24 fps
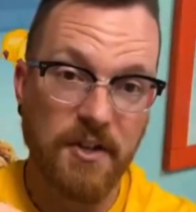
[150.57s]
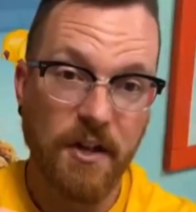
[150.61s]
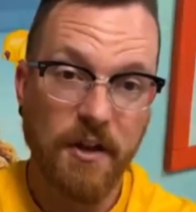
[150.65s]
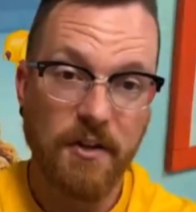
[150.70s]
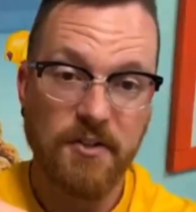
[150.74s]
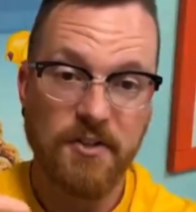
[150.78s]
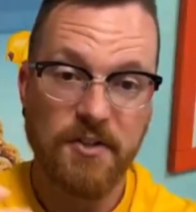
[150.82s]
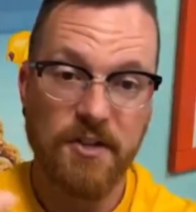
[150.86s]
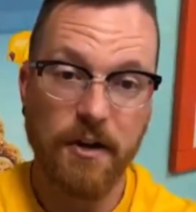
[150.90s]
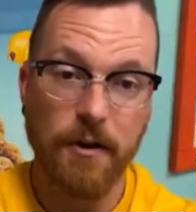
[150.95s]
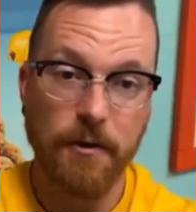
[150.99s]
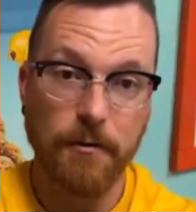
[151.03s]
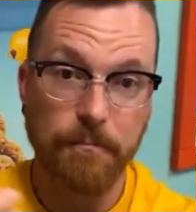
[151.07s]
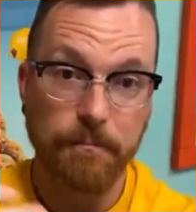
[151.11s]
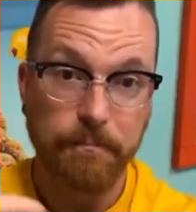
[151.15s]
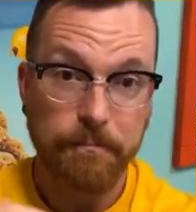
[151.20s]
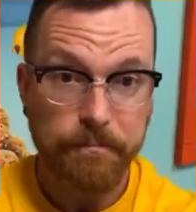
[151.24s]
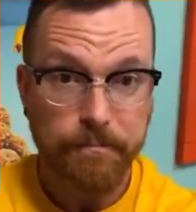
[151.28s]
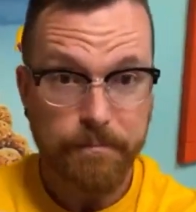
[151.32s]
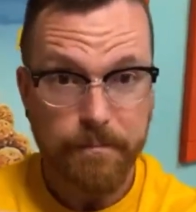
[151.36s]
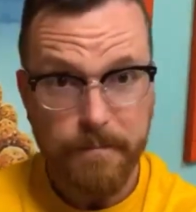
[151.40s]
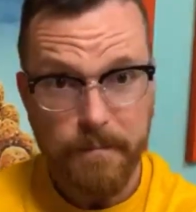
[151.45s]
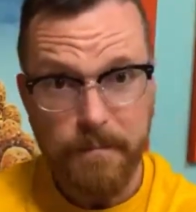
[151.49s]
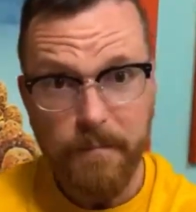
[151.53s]
So
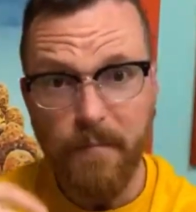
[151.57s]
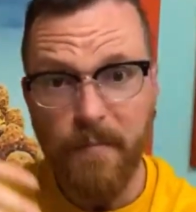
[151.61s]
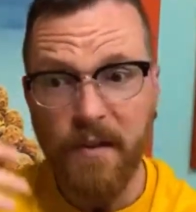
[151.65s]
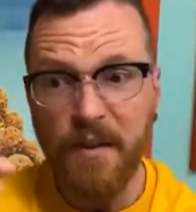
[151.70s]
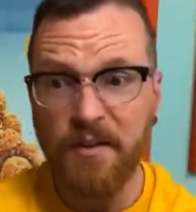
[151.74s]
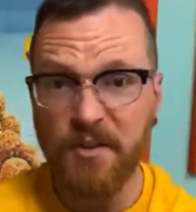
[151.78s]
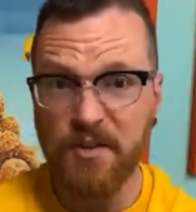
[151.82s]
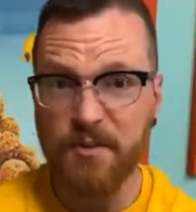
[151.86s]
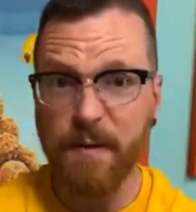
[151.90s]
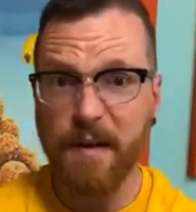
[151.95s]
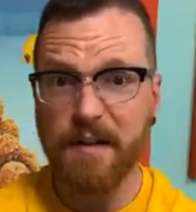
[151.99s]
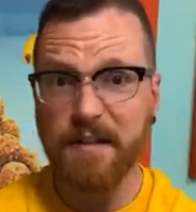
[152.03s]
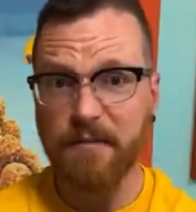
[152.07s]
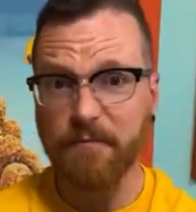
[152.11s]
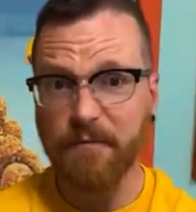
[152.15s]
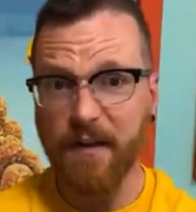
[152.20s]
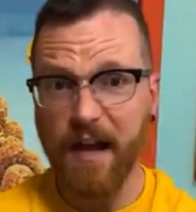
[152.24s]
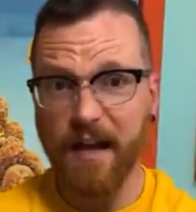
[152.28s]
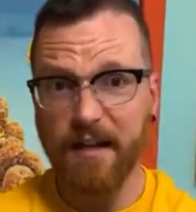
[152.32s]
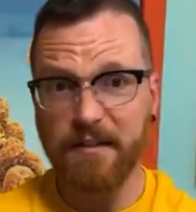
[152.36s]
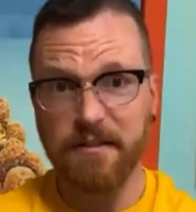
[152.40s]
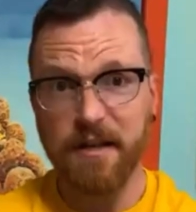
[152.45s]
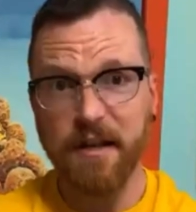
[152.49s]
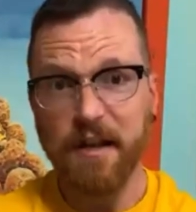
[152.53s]
despite the
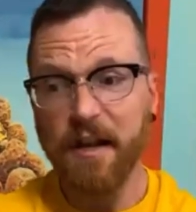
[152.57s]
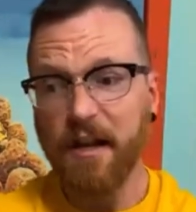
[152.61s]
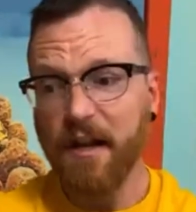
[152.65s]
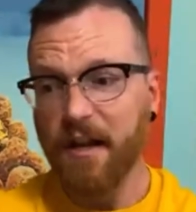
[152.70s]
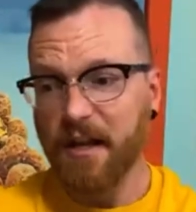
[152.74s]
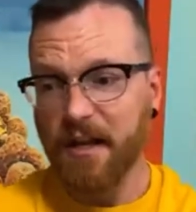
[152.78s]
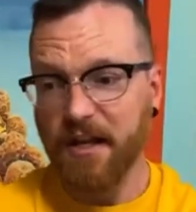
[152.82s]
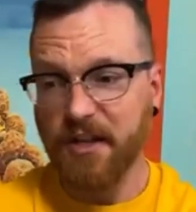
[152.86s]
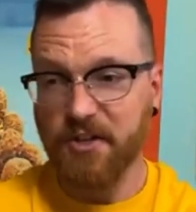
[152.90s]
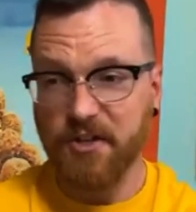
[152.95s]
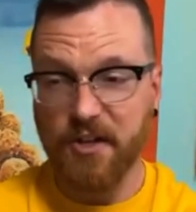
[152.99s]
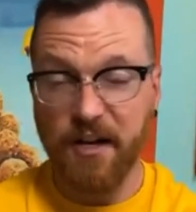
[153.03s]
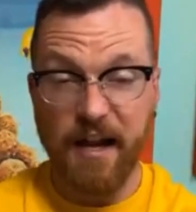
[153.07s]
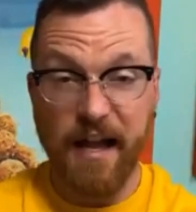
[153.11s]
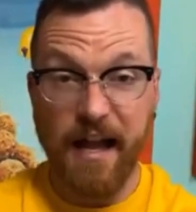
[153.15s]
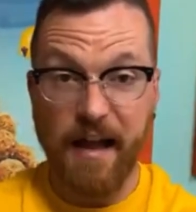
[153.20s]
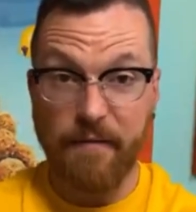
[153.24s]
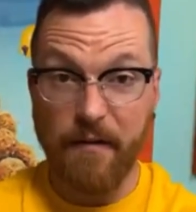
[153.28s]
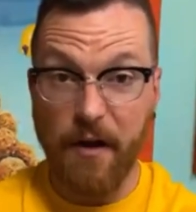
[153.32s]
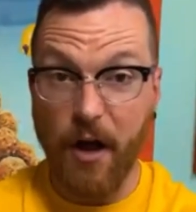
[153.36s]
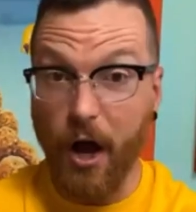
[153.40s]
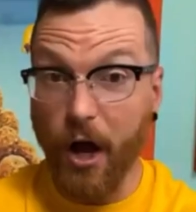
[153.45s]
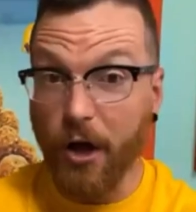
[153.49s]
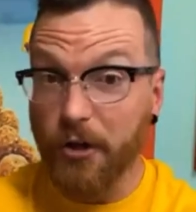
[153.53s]
fact he's going to
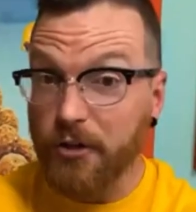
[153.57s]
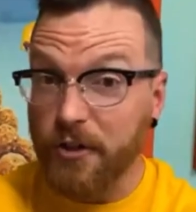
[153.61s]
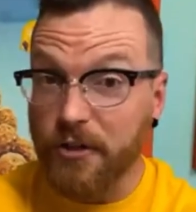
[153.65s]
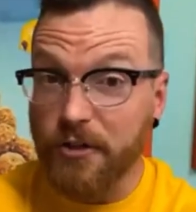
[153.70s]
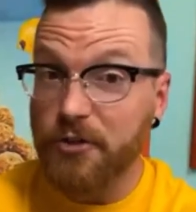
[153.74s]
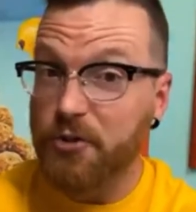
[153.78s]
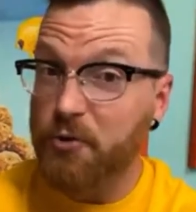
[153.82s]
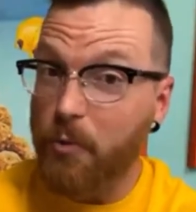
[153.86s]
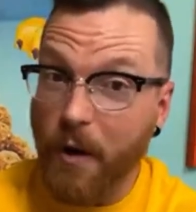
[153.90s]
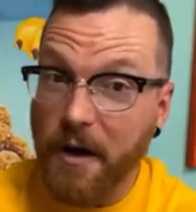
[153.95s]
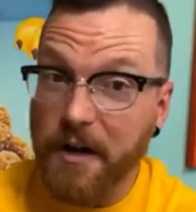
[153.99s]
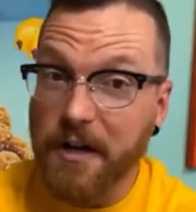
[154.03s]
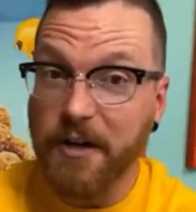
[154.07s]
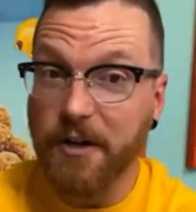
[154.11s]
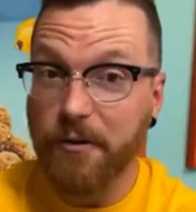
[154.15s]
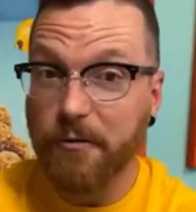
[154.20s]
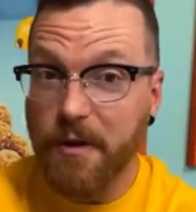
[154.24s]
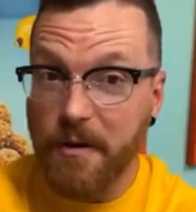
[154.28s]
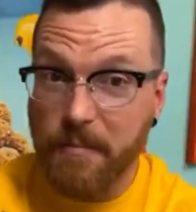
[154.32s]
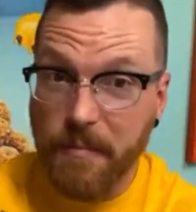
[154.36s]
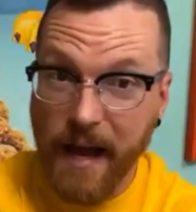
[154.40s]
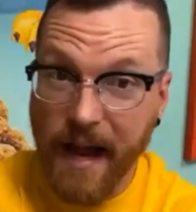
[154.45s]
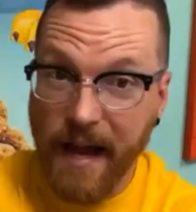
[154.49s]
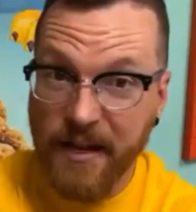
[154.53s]
have a
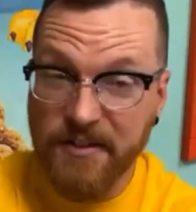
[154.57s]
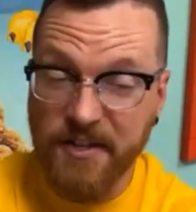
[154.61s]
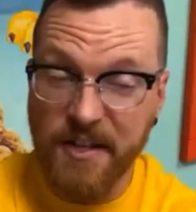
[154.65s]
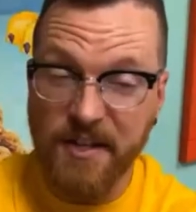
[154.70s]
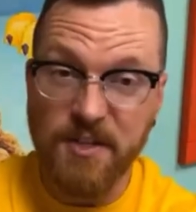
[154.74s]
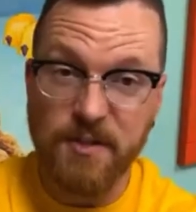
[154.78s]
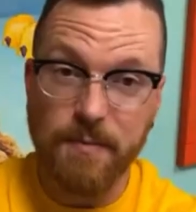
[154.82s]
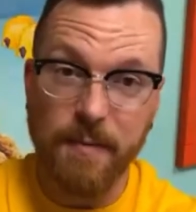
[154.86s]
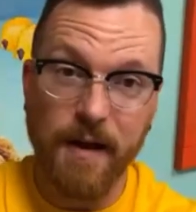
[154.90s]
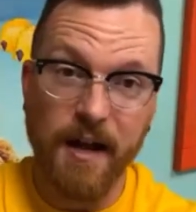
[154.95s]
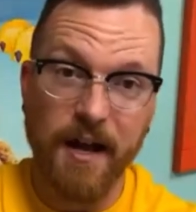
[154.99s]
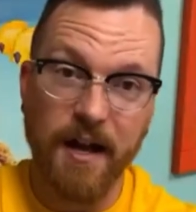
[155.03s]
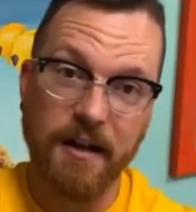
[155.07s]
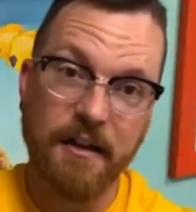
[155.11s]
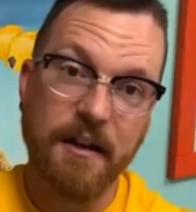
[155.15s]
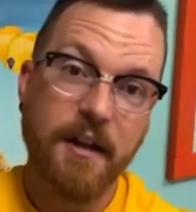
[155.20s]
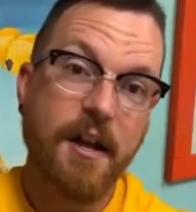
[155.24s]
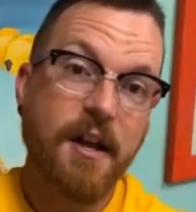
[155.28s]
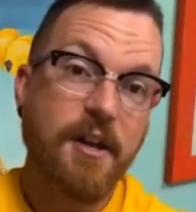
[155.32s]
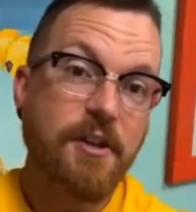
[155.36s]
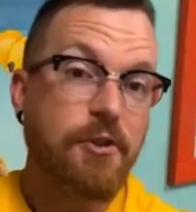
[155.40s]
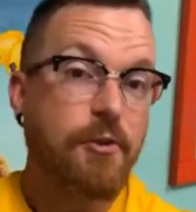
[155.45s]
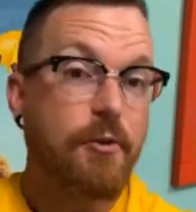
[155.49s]
120-degree basking spot,